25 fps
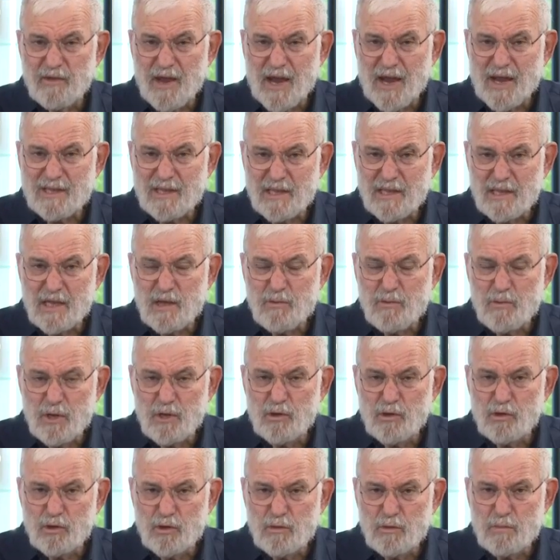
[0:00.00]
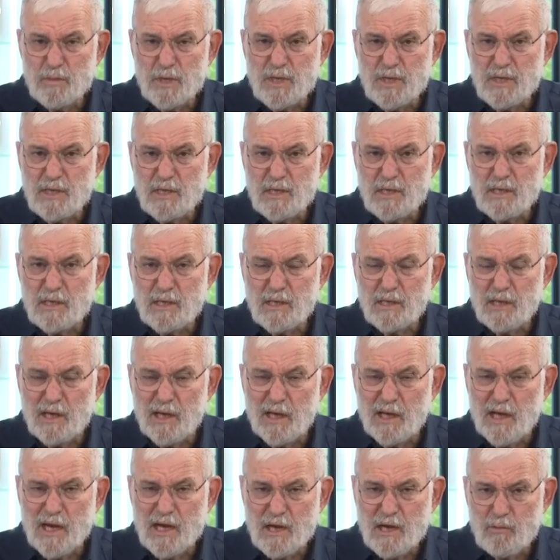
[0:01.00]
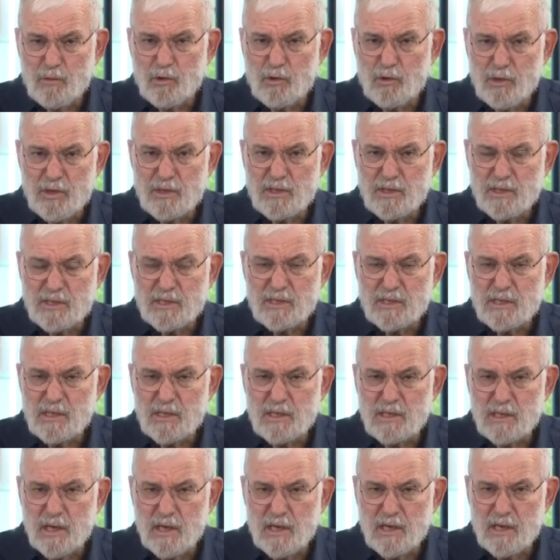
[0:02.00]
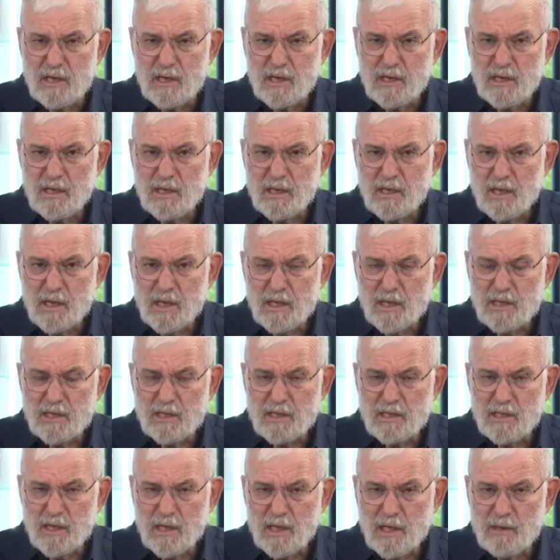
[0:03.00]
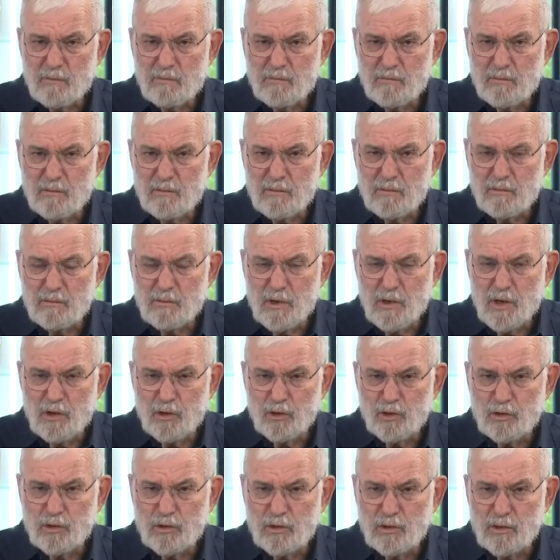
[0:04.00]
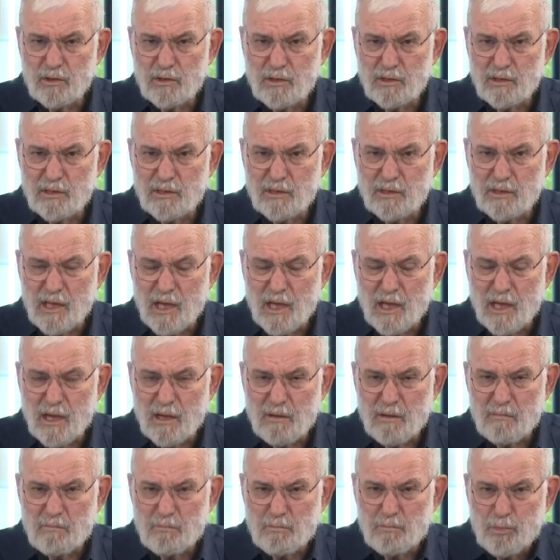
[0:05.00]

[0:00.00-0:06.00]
fact that he will not be anymore in the scene and, and um, will not uh,